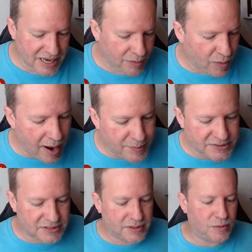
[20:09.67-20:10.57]
Ted
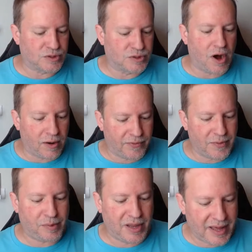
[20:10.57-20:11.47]
Robinson, who was calling
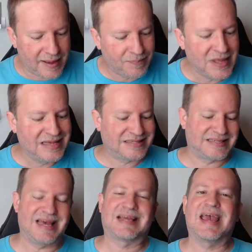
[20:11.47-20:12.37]
the play,
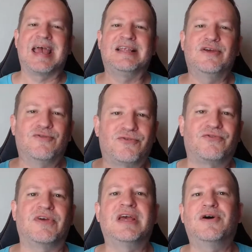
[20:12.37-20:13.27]
said, "Can you
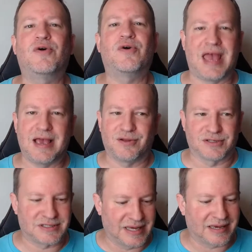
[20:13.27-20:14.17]
feel
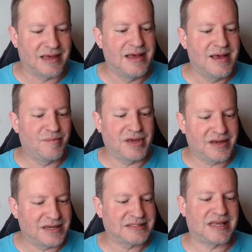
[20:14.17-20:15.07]
Candlestick?"
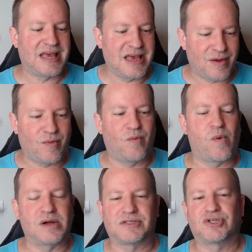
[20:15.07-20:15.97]
Because it
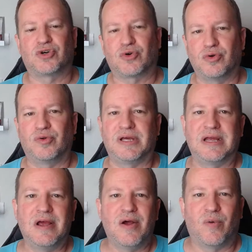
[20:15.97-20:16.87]
was
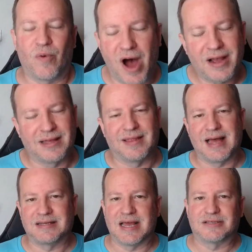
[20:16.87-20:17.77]
truly rocking
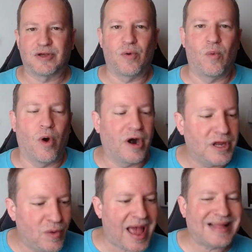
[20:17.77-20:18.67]
that day. So were
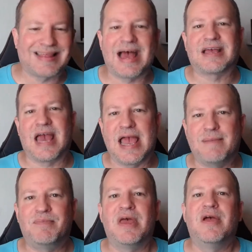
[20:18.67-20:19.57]
you at that
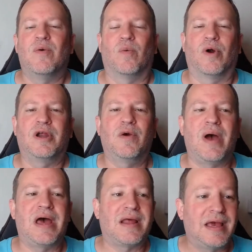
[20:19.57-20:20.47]
game? Were
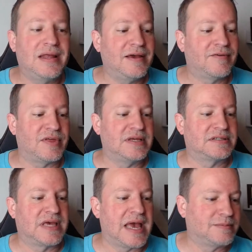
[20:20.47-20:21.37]
you at any of
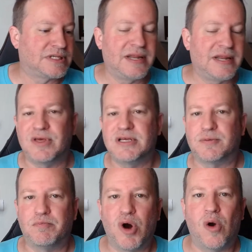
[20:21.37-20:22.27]
these games, any of
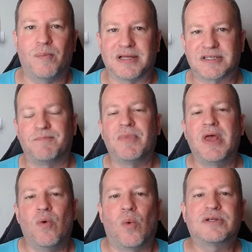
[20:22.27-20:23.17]
these moments?
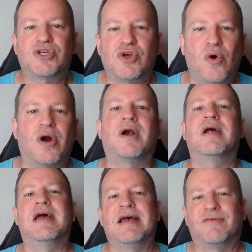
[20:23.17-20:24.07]
What's
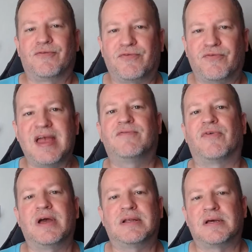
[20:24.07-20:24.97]
your
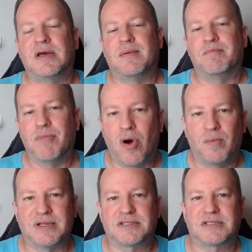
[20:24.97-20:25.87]
favorite
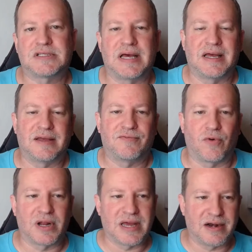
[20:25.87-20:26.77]
moments in
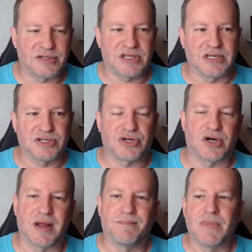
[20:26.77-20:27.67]
49ers
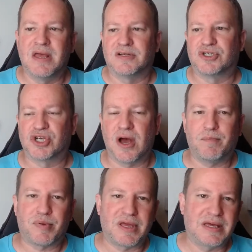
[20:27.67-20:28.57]
history?
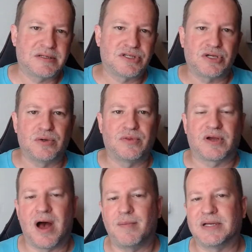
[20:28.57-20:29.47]
Jump into the
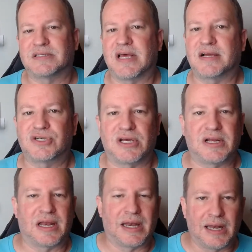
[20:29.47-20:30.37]
comment
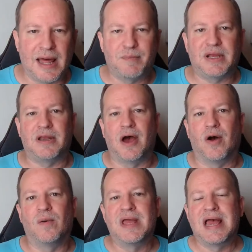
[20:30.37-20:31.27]
section and let me
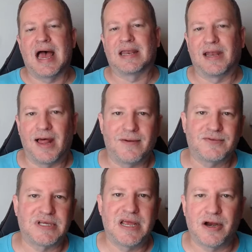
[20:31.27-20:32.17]
know. I'd
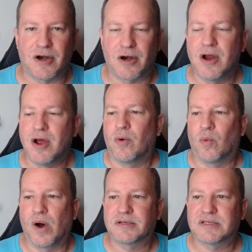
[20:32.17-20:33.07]
love to hear
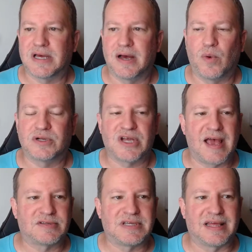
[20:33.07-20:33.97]
what you
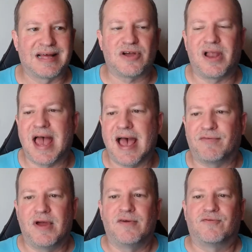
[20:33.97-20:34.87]
have to say. That's all I
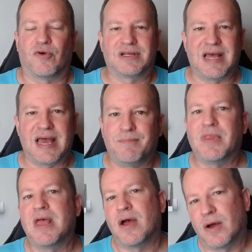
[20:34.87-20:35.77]
have for today.
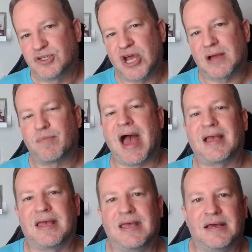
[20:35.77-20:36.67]
Check
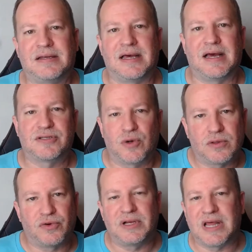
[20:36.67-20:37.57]
back in 2
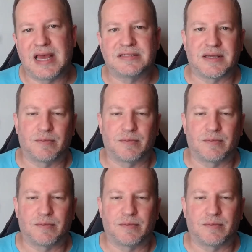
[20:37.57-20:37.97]
or 3 days.